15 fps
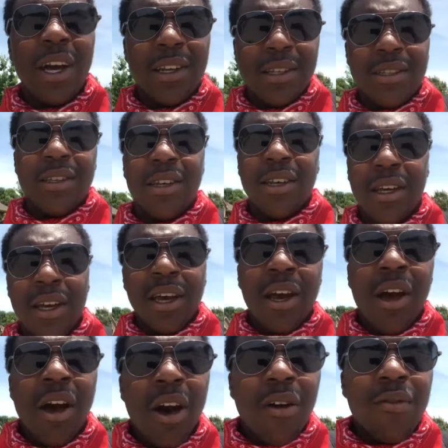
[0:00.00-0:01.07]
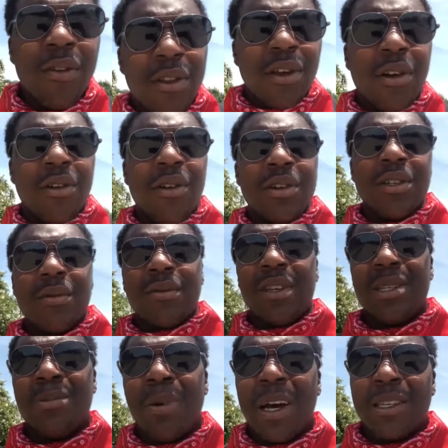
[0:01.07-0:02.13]
editing over the course of
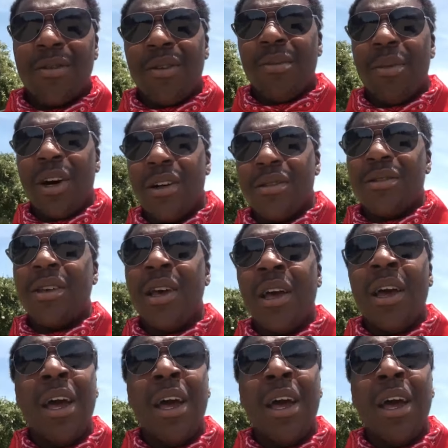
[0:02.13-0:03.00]
these past few months.